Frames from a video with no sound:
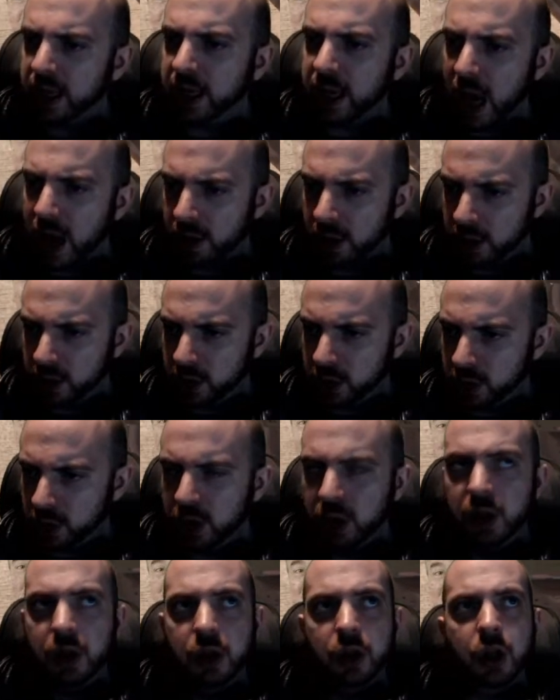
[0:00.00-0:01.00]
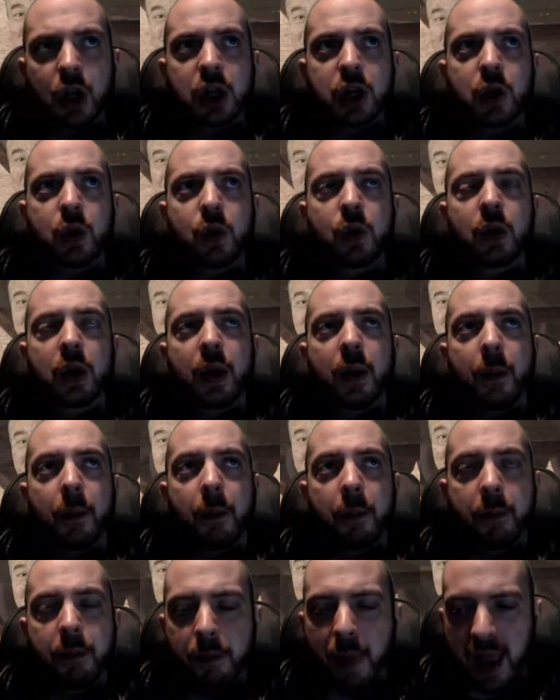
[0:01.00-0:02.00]
Garage, can you
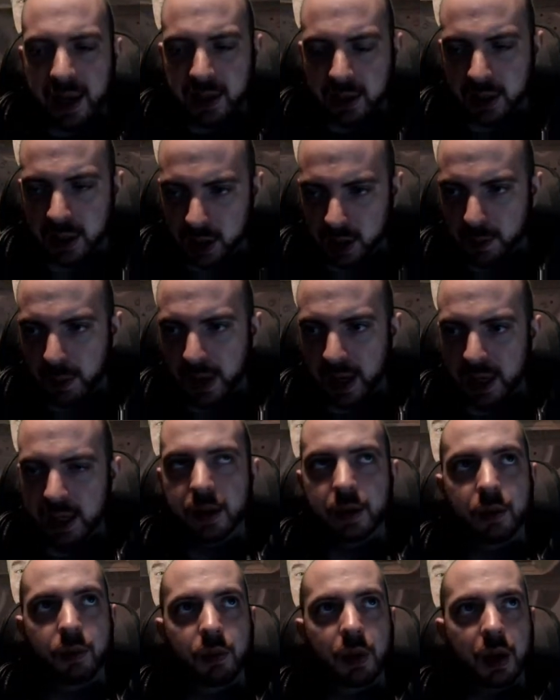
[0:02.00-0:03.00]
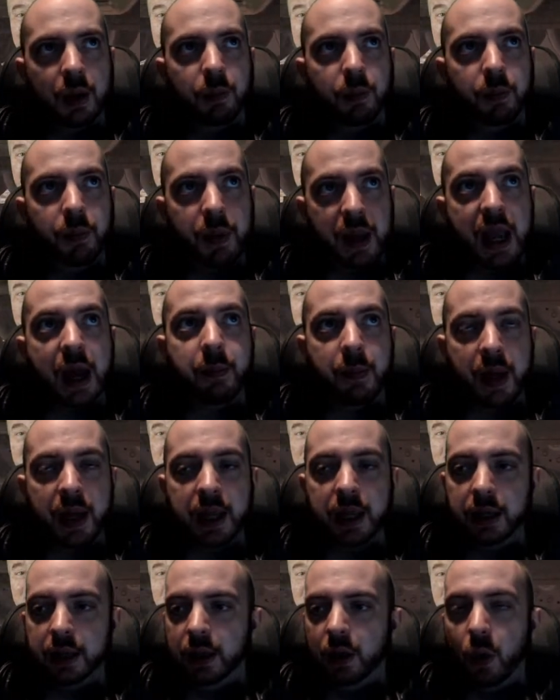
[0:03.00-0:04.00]
message me, PM
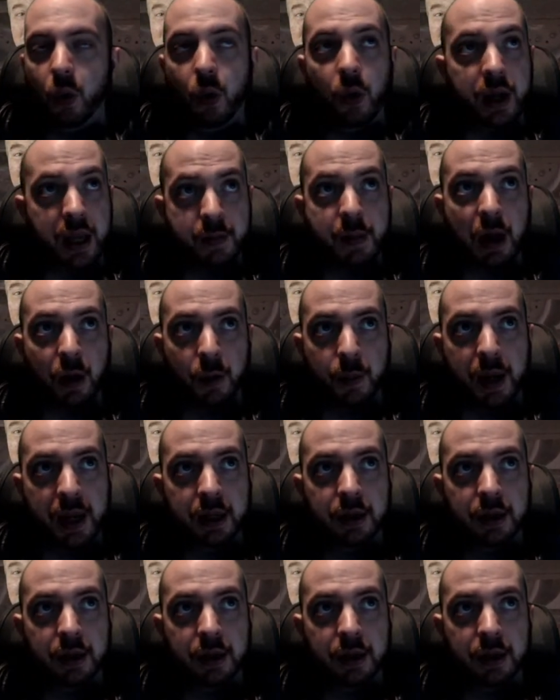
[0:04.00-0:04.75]
me, or email me,